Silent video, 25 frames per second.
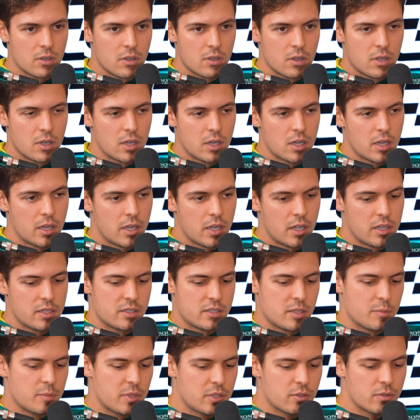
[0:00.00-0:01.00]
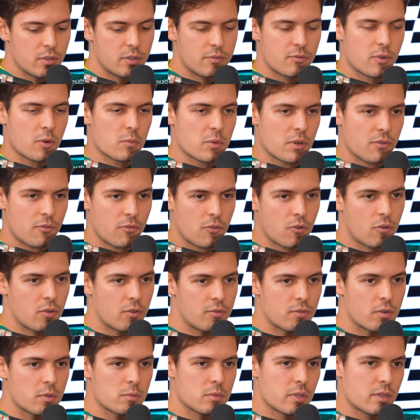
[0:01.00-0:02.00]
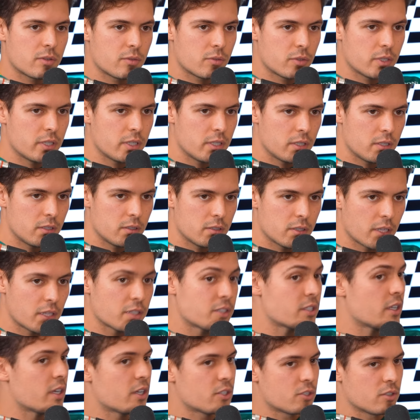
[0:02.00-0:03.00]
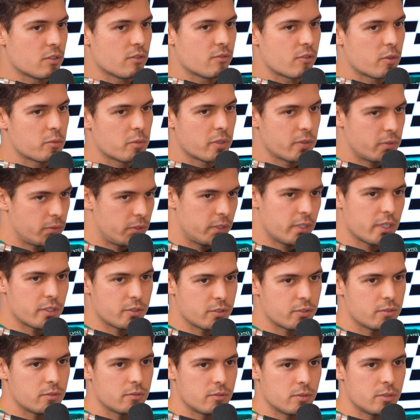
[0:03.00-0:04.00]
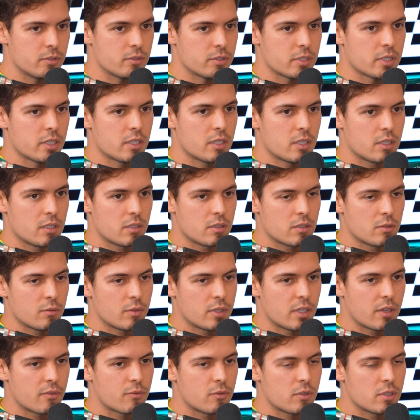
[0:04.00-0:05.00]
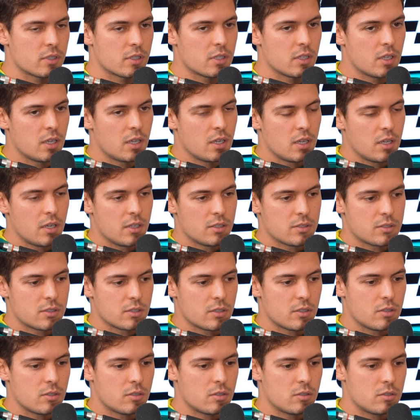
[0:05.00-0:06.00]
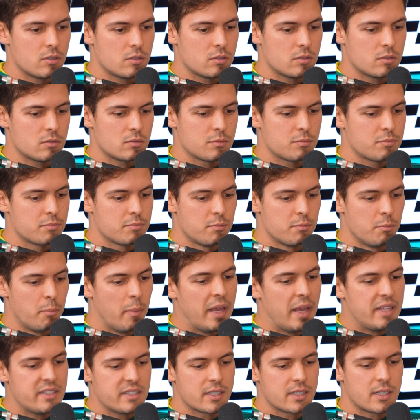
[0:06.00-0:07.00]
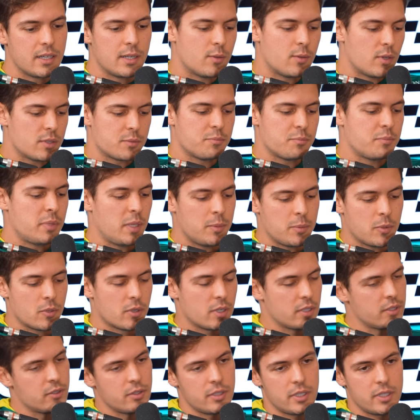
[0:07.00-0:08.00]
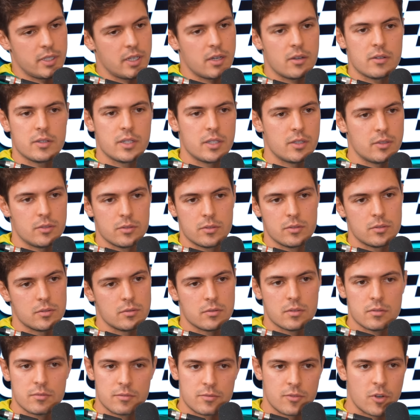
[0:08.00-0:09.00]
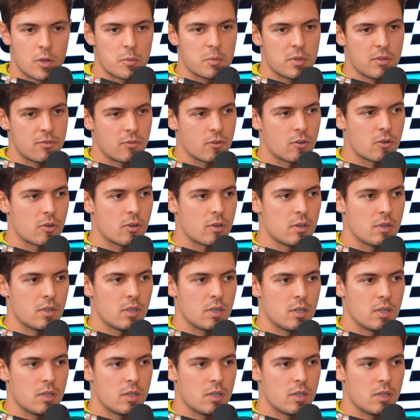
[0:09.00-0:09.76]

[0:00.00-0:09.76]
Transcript: -hmm. uh, it's in between Formula 4 and Formula 3, the international Formula 3 that you see yeah. with F1. Yeah. So basically, what people are doing now, they do Formula 4,